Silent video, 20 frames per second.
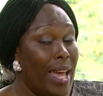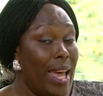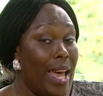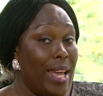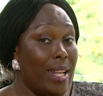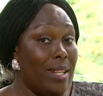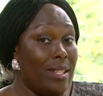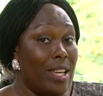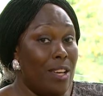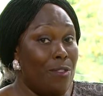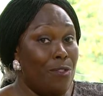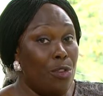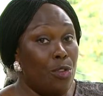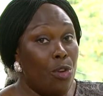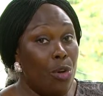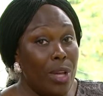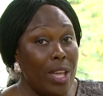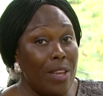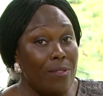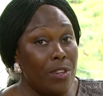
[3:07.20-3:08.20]
and if you're
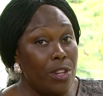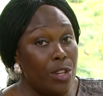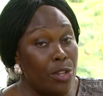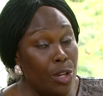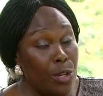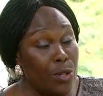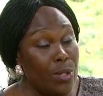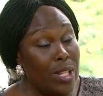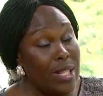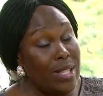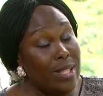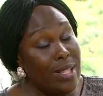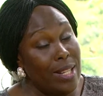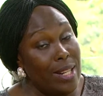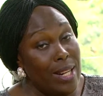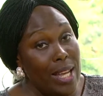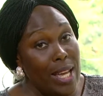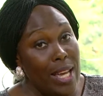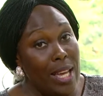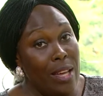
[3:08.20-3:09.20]
not given a notice to
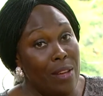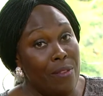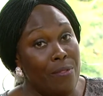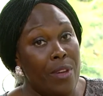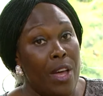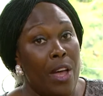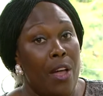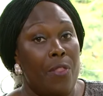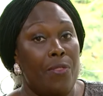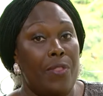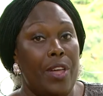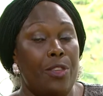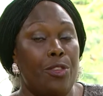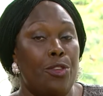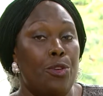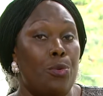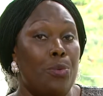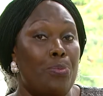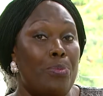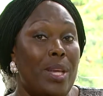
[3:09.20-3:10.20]
leave, then
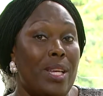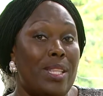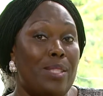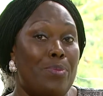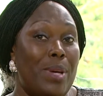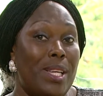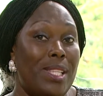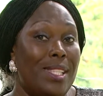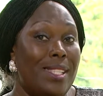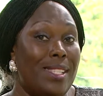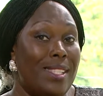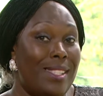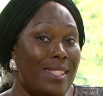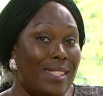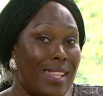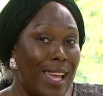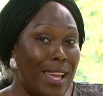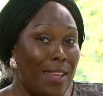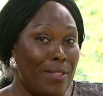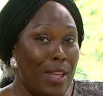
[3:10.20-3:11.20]
you will be expected to
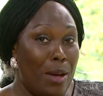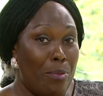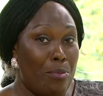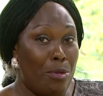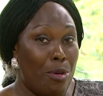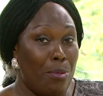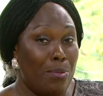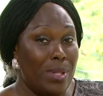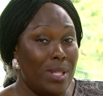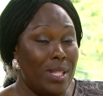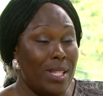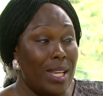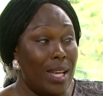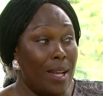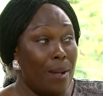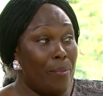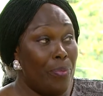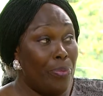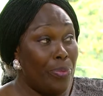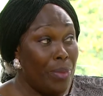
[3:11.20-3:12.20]
stay in that property.
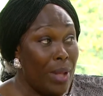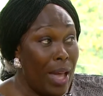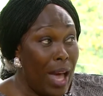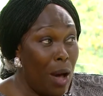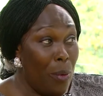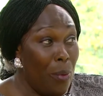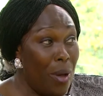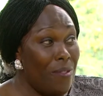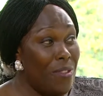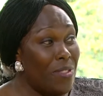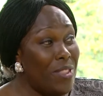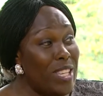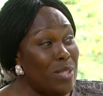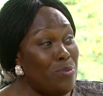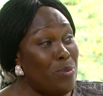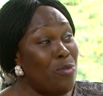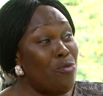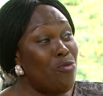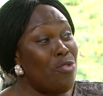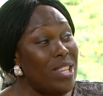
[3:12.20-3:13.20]
However, there's
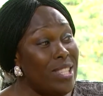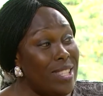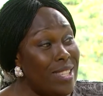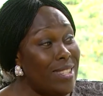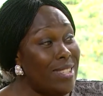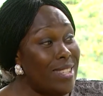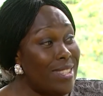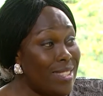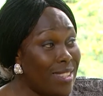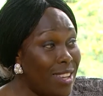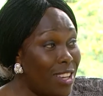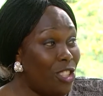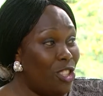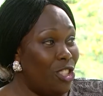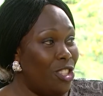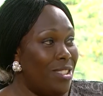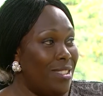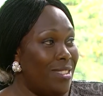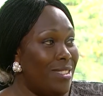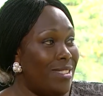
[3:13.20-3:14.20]
been recent
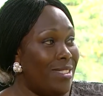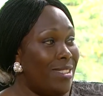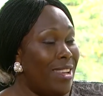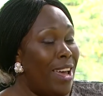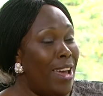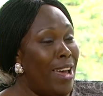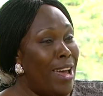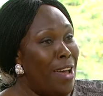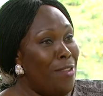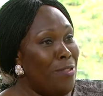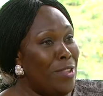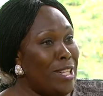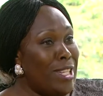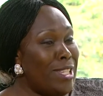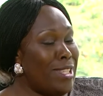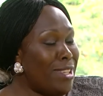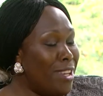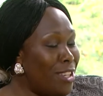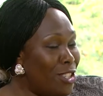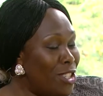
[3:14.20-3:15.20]
discussions, and the
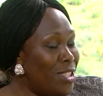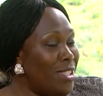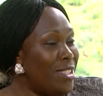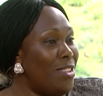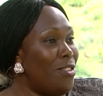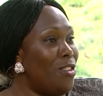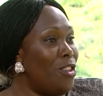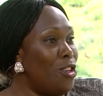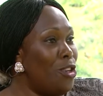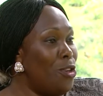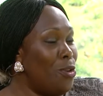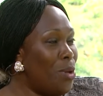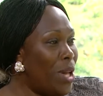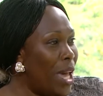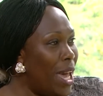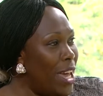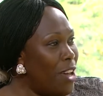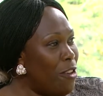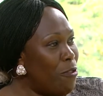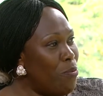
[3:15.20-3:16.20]
discussions in the
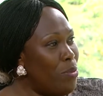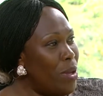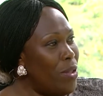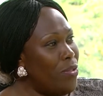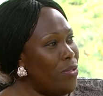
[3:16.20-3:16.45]
UK have been